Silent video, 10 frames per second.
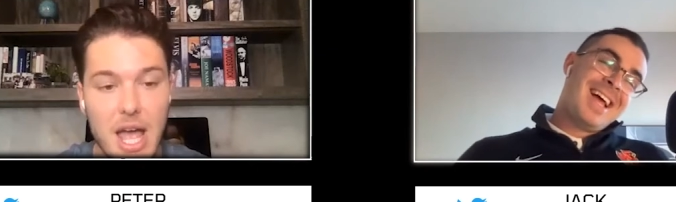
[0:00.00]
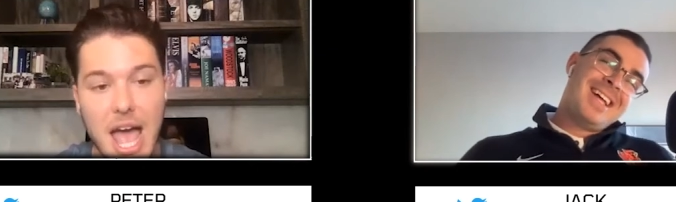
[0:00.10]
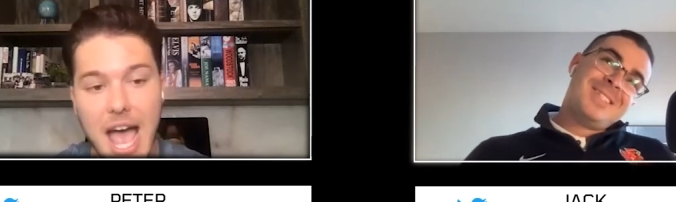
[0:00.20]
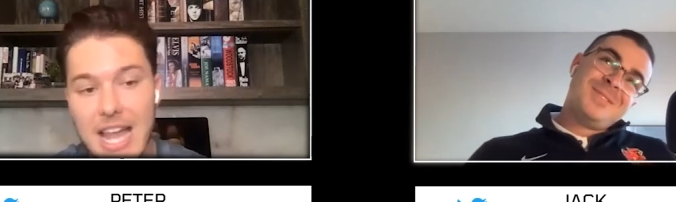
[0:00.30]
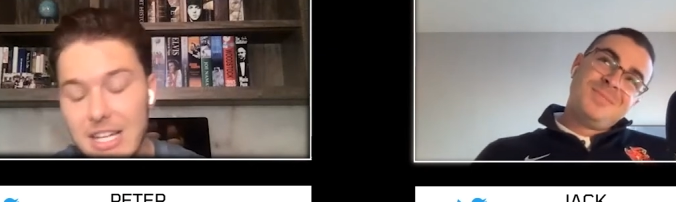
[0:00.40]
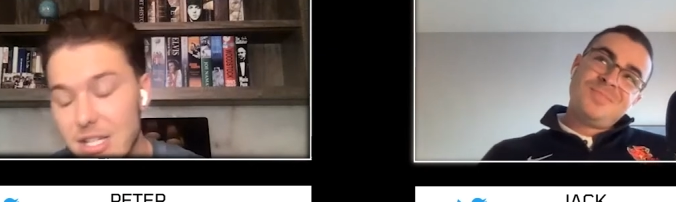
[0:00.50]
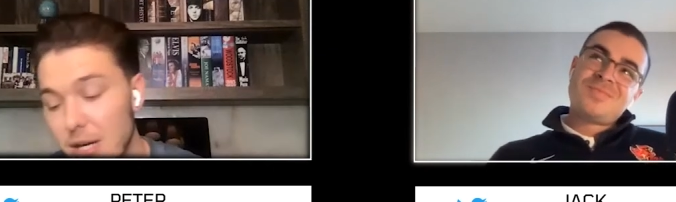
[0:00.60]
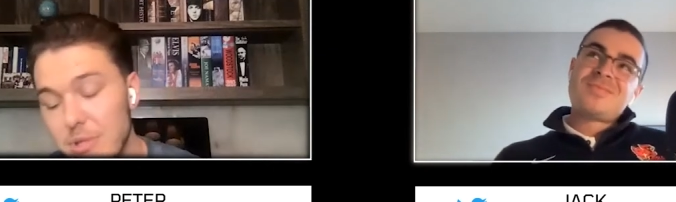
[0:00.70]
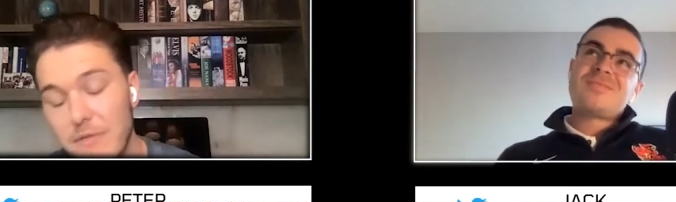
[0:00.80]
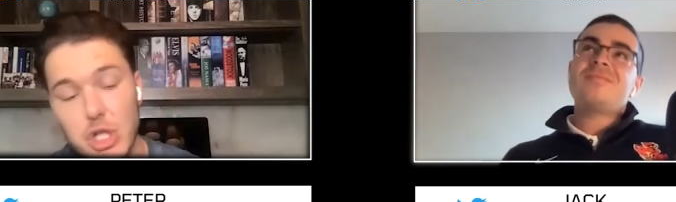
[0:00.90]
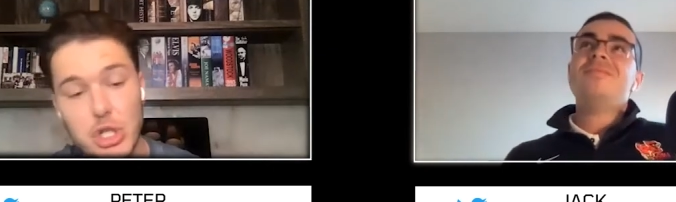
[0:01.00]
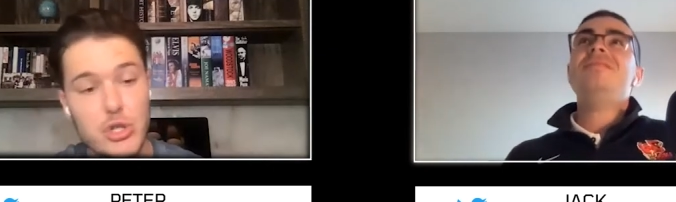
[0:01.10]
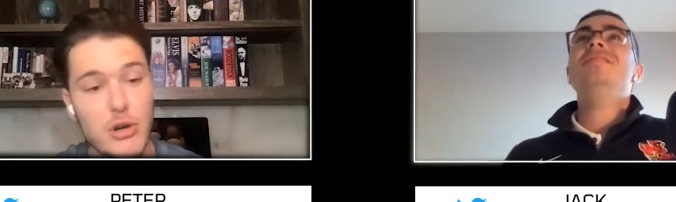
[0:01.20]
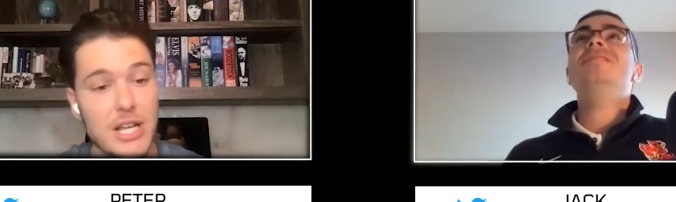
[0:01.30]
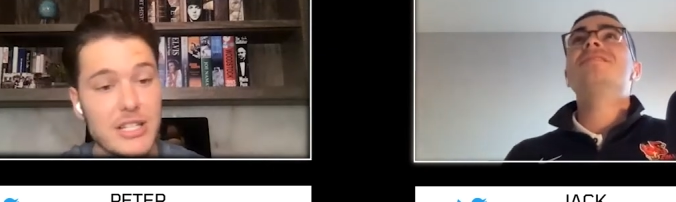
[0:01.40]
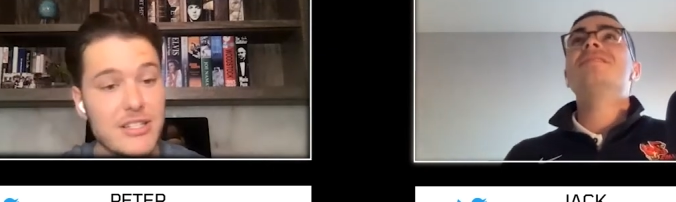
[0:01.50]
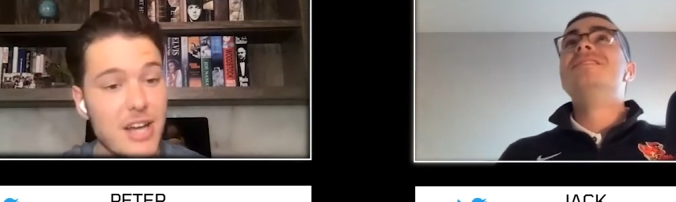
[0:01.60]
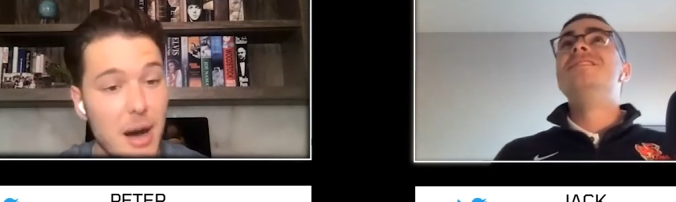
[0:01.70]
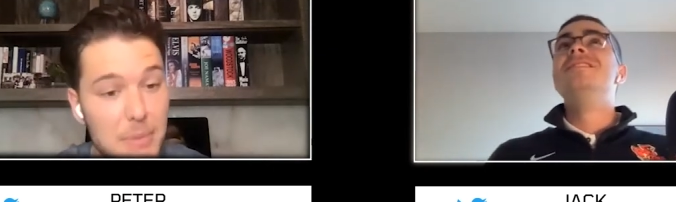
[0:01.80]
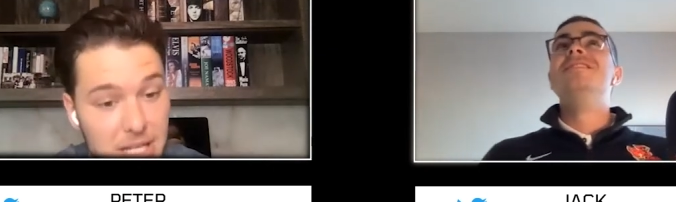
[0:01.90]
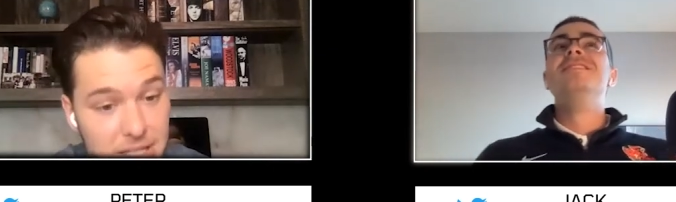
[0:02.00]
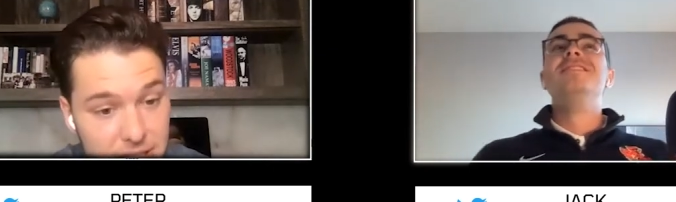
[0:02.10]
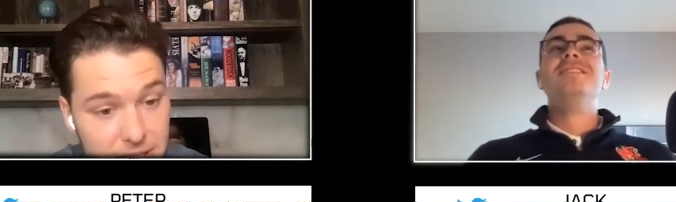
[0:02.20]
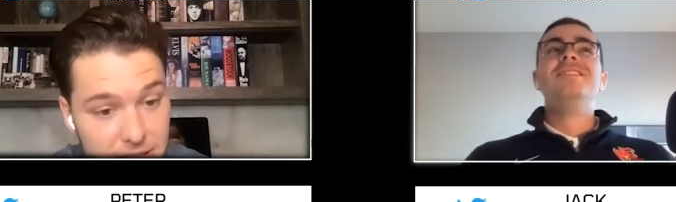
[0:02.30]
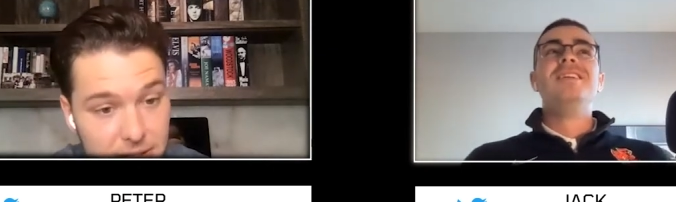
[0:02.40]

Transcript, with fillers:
Speaker 1: And in terms of just straight dominance,